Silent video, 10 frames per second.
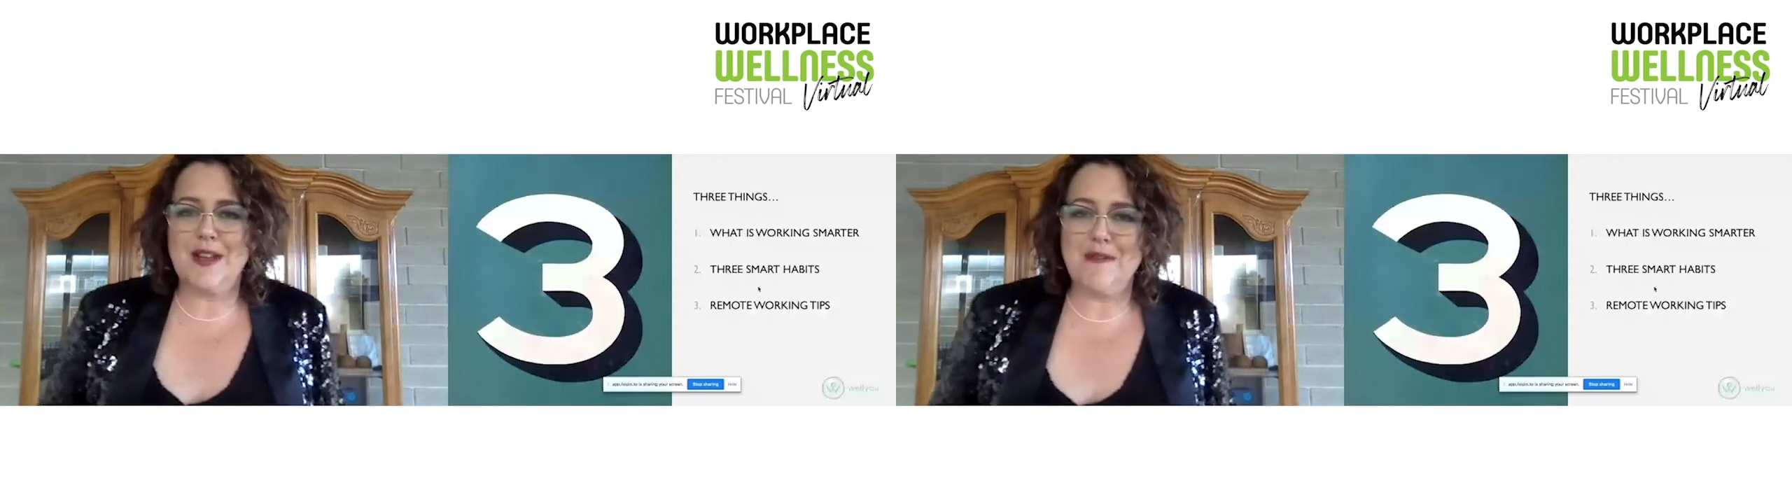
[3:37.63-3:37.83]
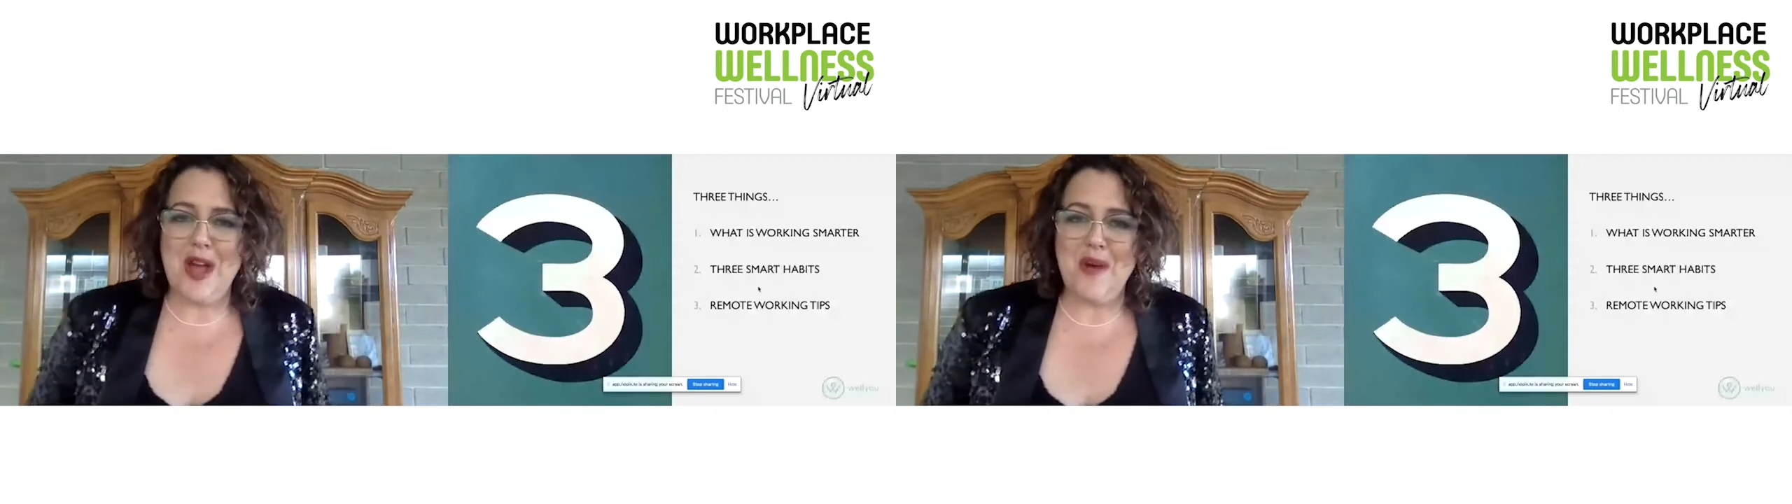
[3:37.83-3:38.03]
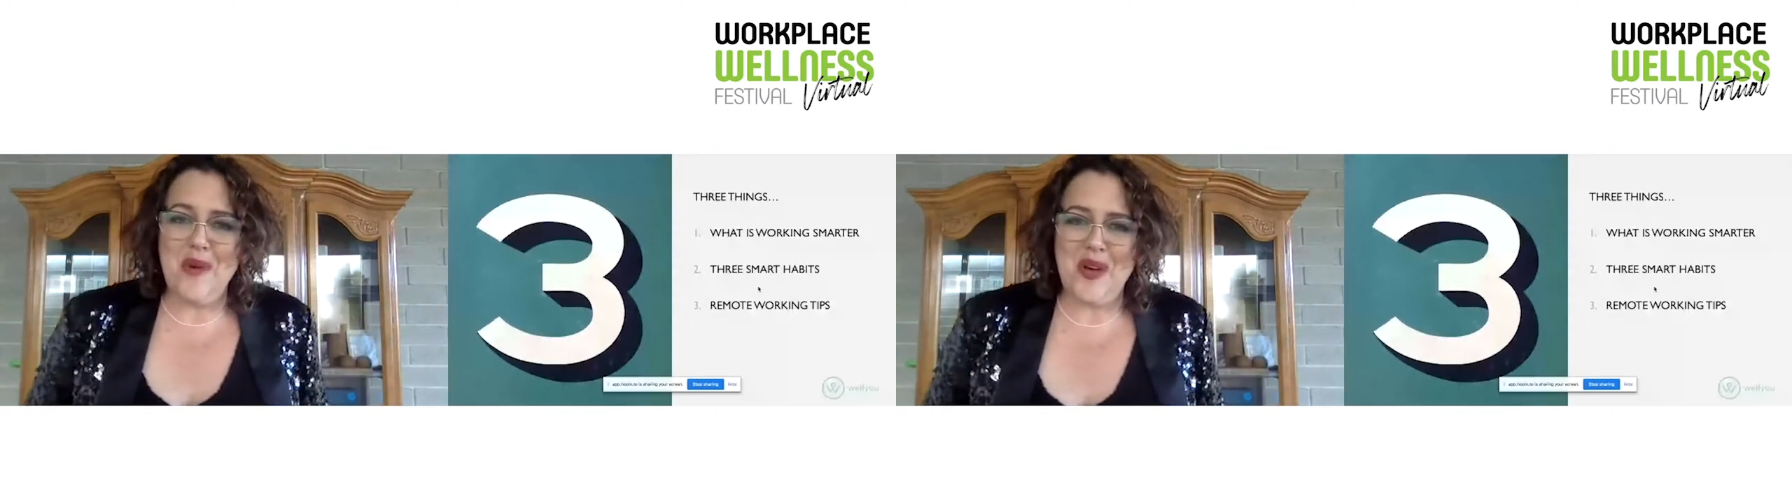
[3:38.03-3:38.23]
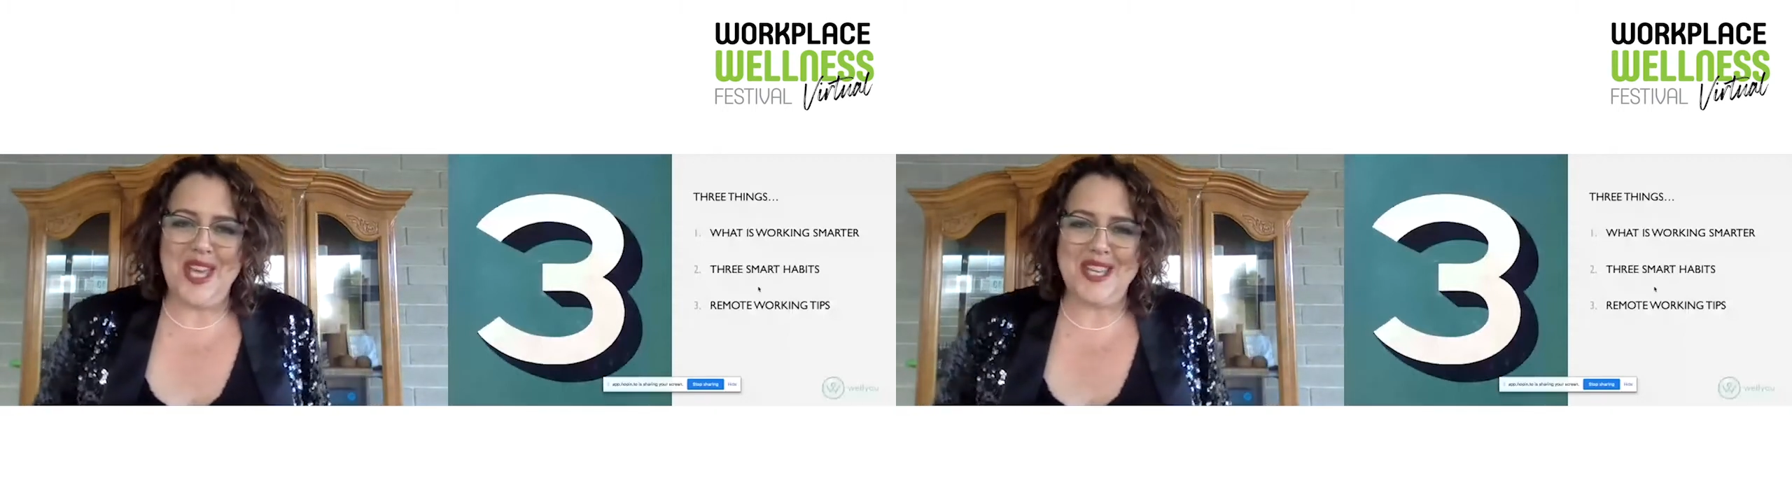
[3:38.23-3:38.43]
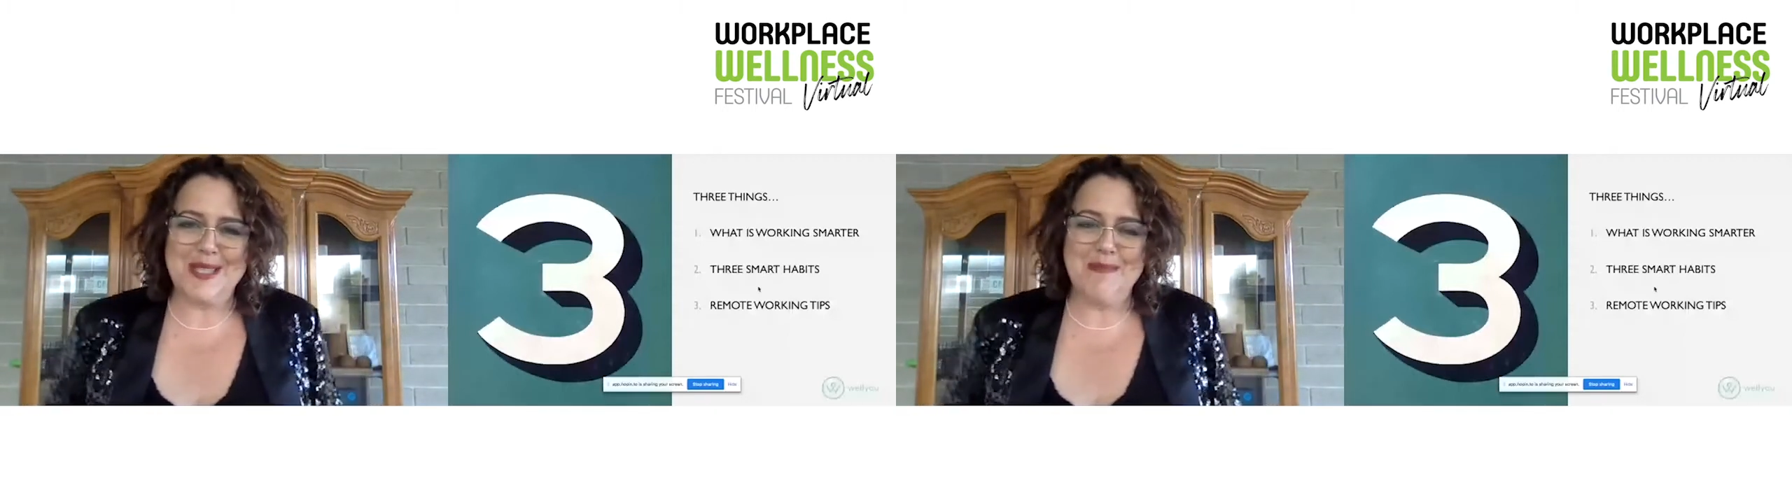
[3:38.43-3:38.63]
around
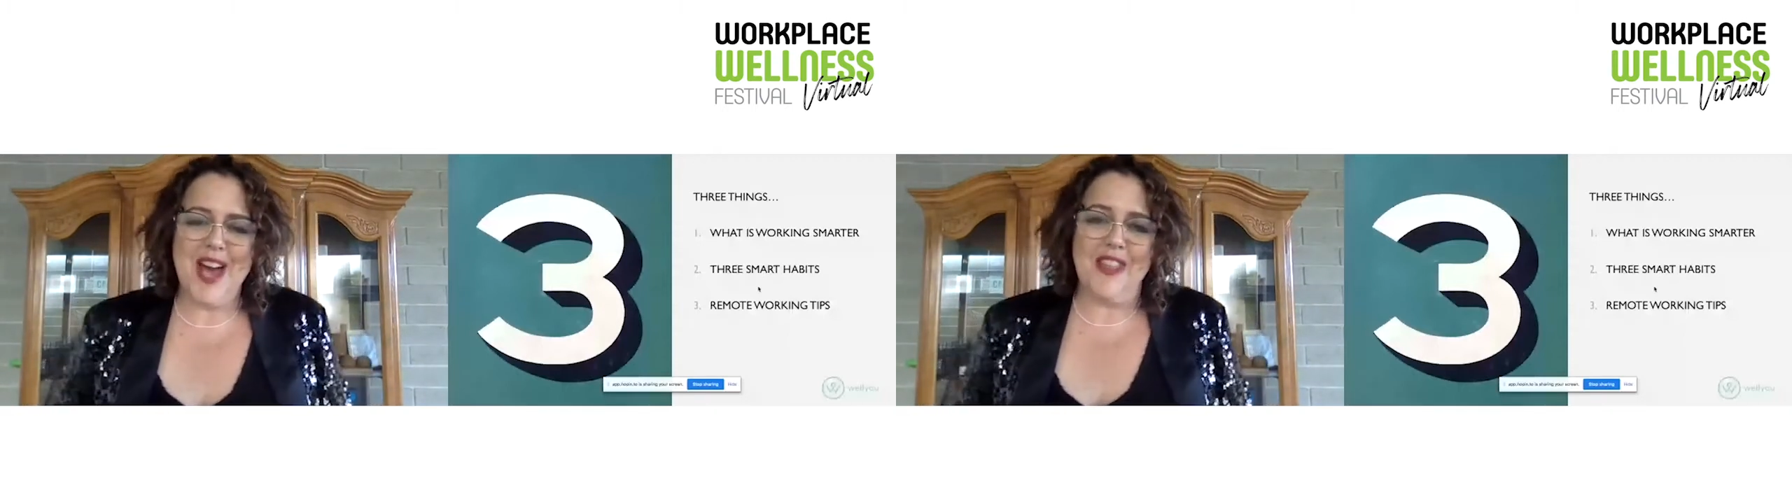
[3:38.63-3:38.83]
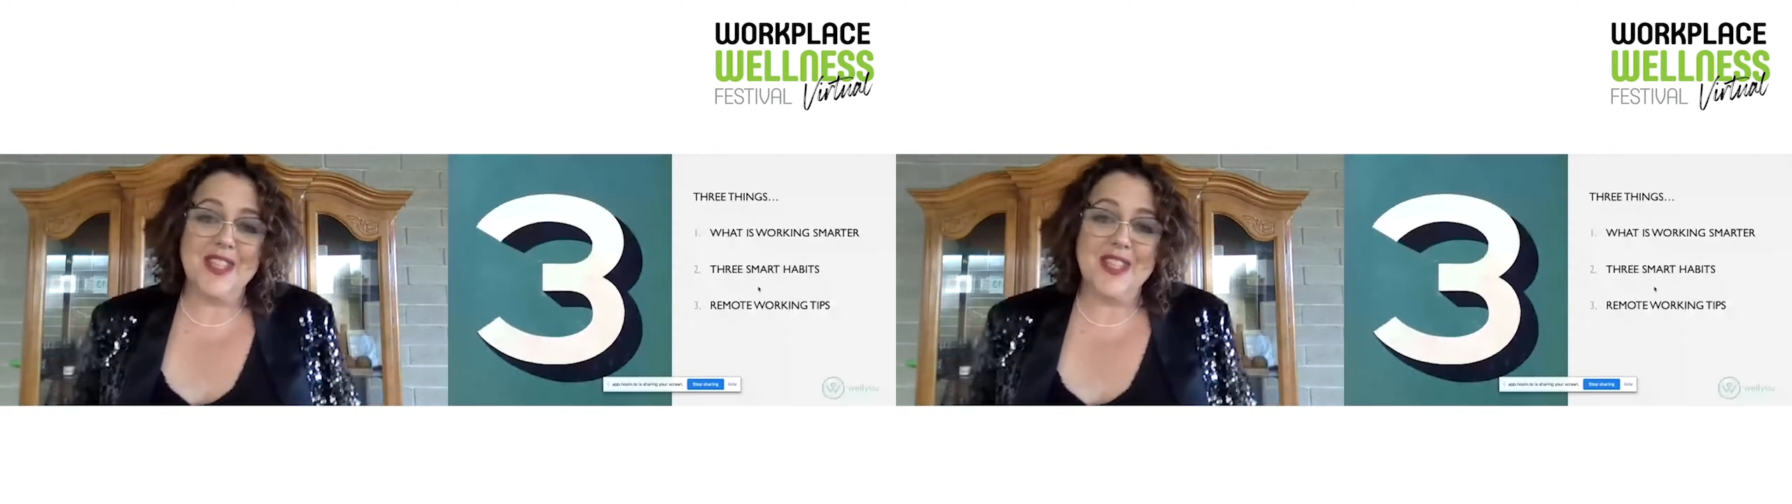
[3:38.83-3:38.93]
working smarter.